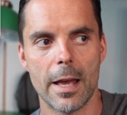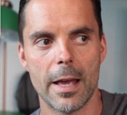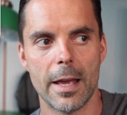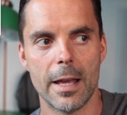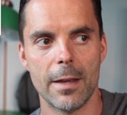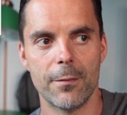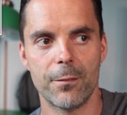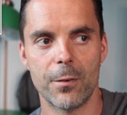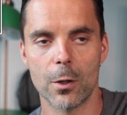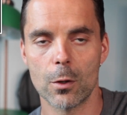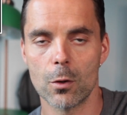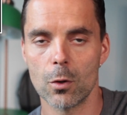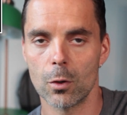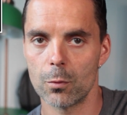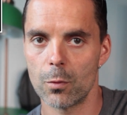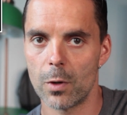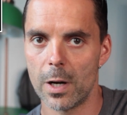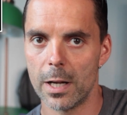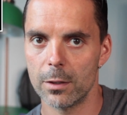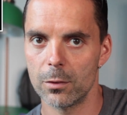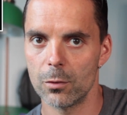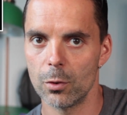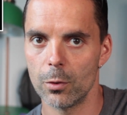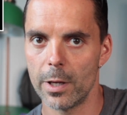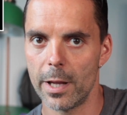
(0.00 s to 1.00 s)
if you got
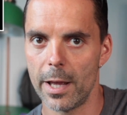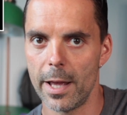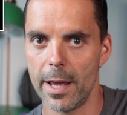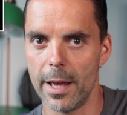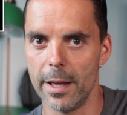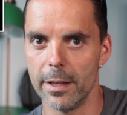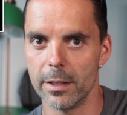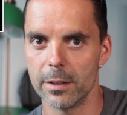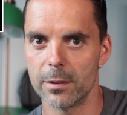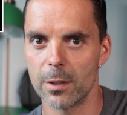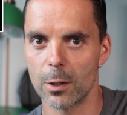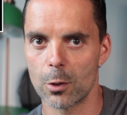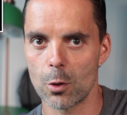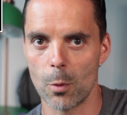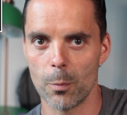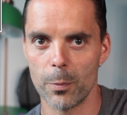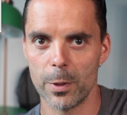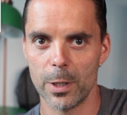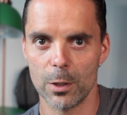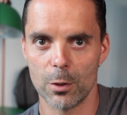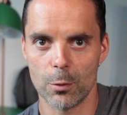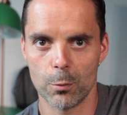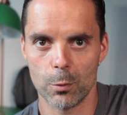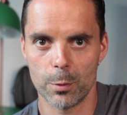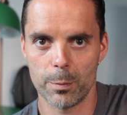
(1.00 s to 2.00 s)
right to the end, the
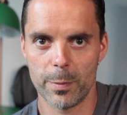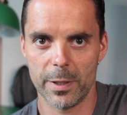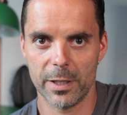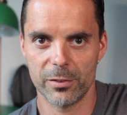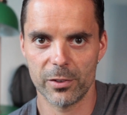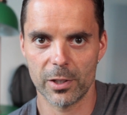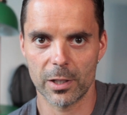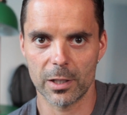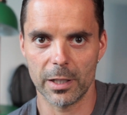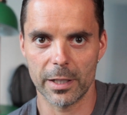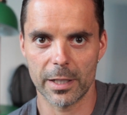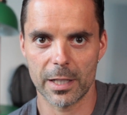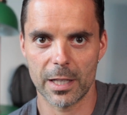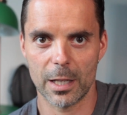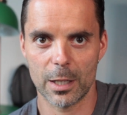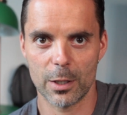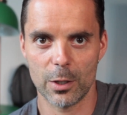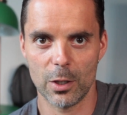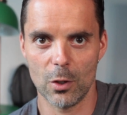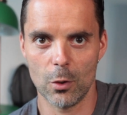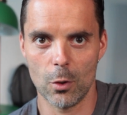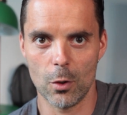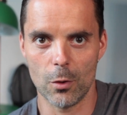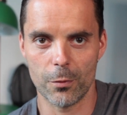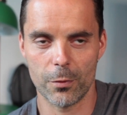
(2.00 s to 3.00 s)
computer would basically kick
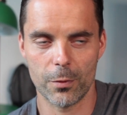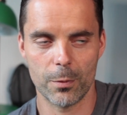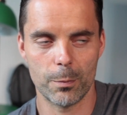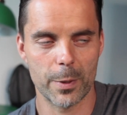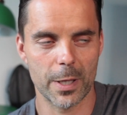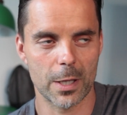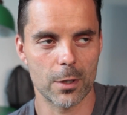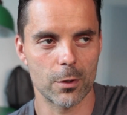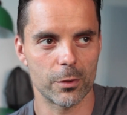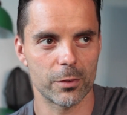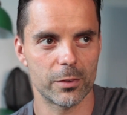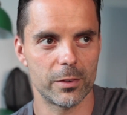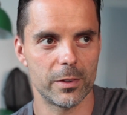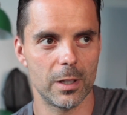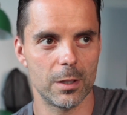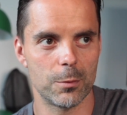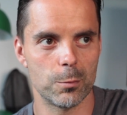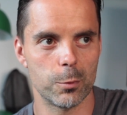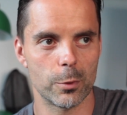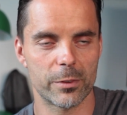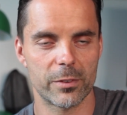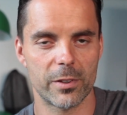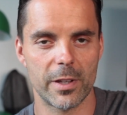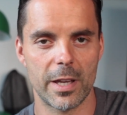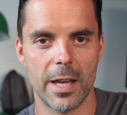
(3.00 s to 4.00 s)
you off, because it
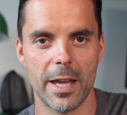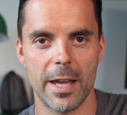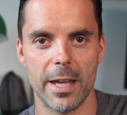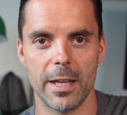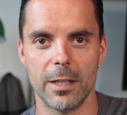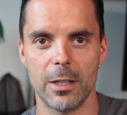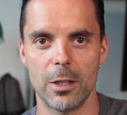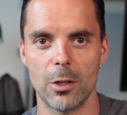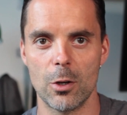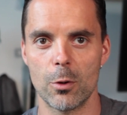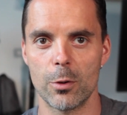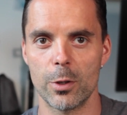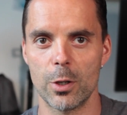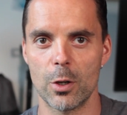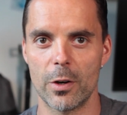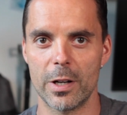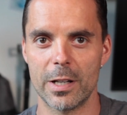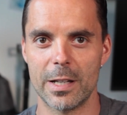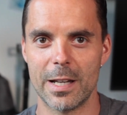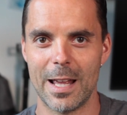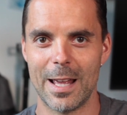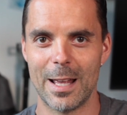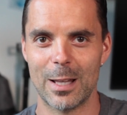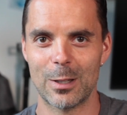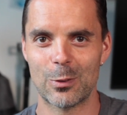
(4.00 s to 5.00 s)
would say, hey, you're
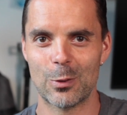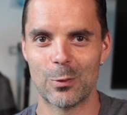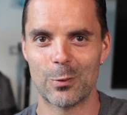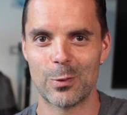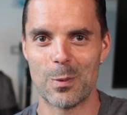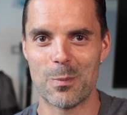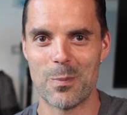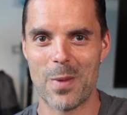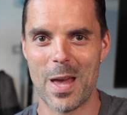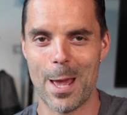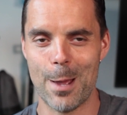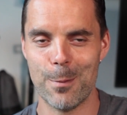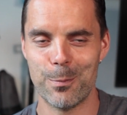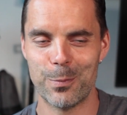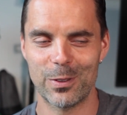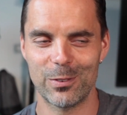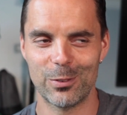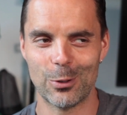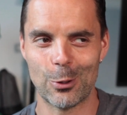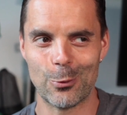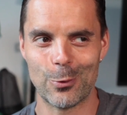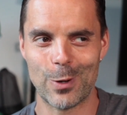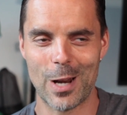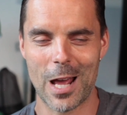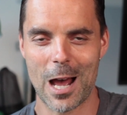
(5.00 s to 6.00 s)
at the end of the map,
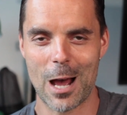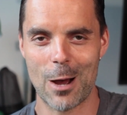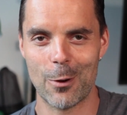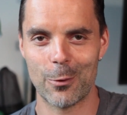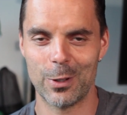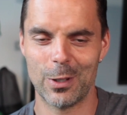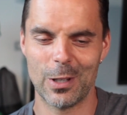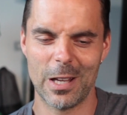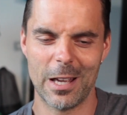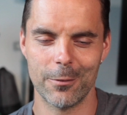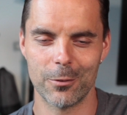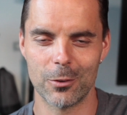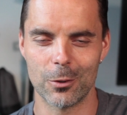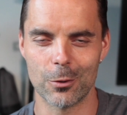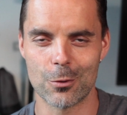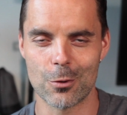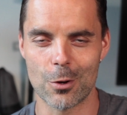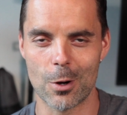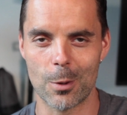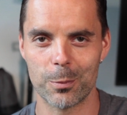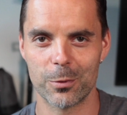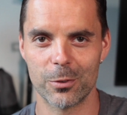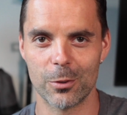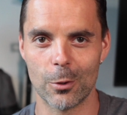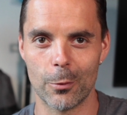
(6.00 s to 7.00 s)
so now you have to
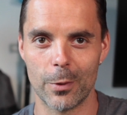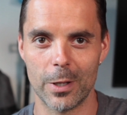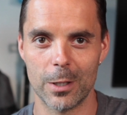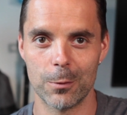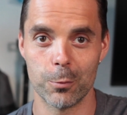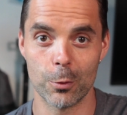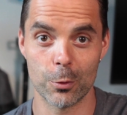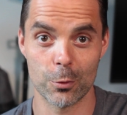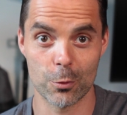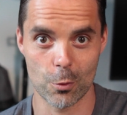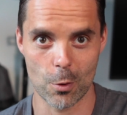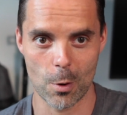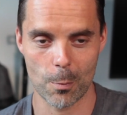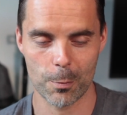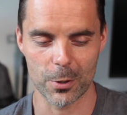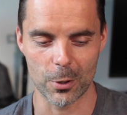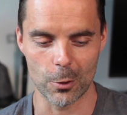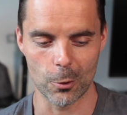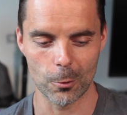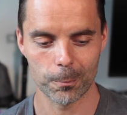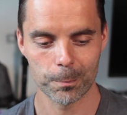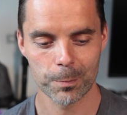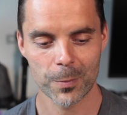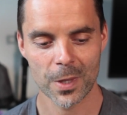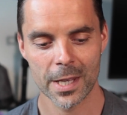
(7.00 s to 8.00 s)
drop. So it would drop
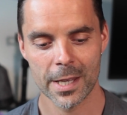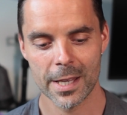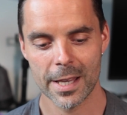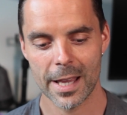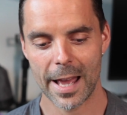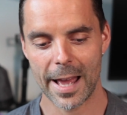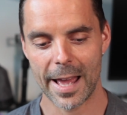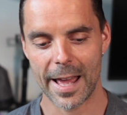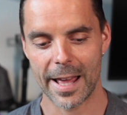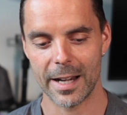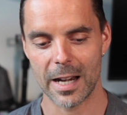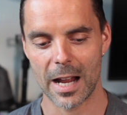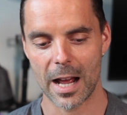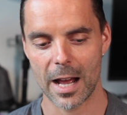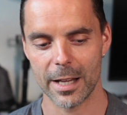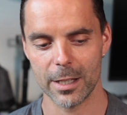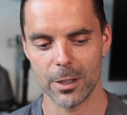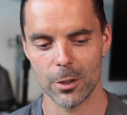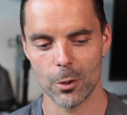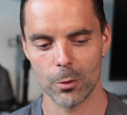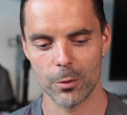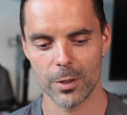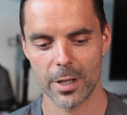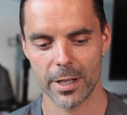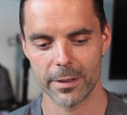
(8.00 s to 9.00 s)
you. And I
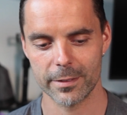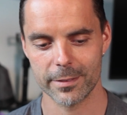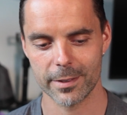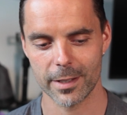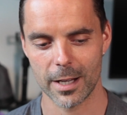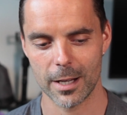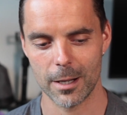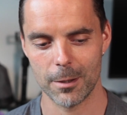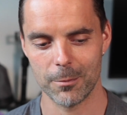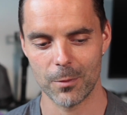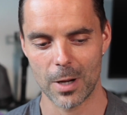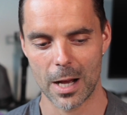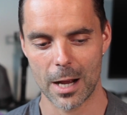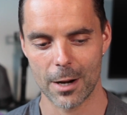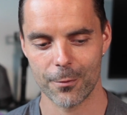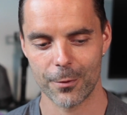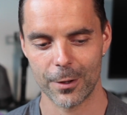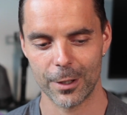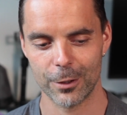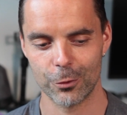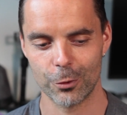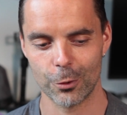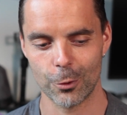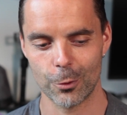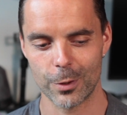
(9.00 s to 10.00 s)
know that our
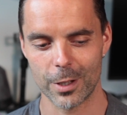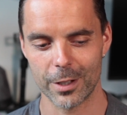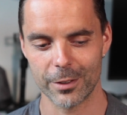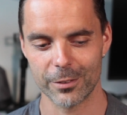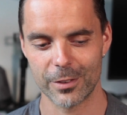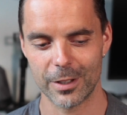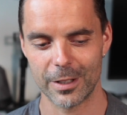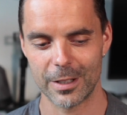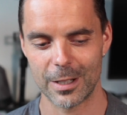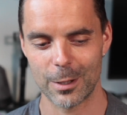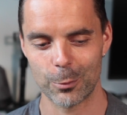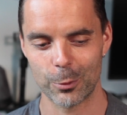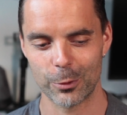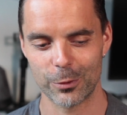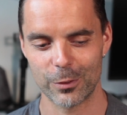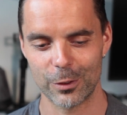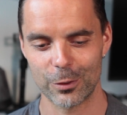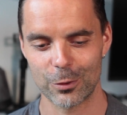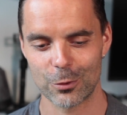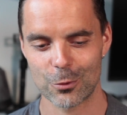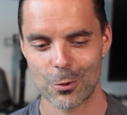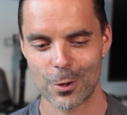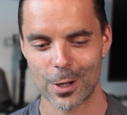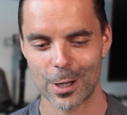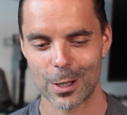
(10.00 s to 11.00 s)
friend showed us that there was
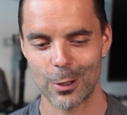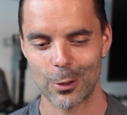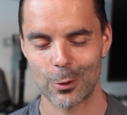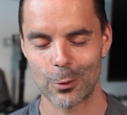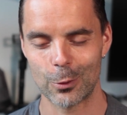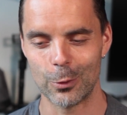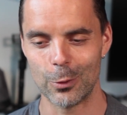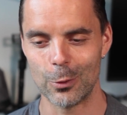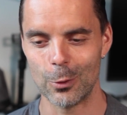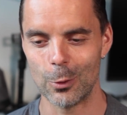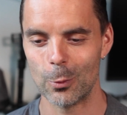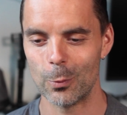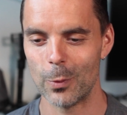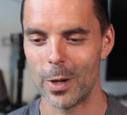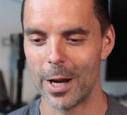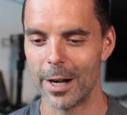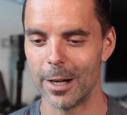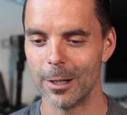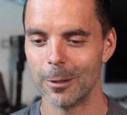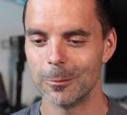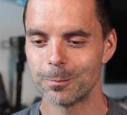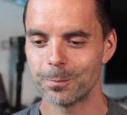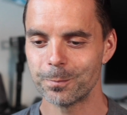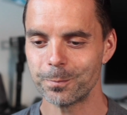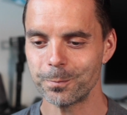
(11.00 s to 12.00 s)
this trick you could do,
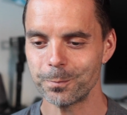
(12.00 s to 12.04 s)
where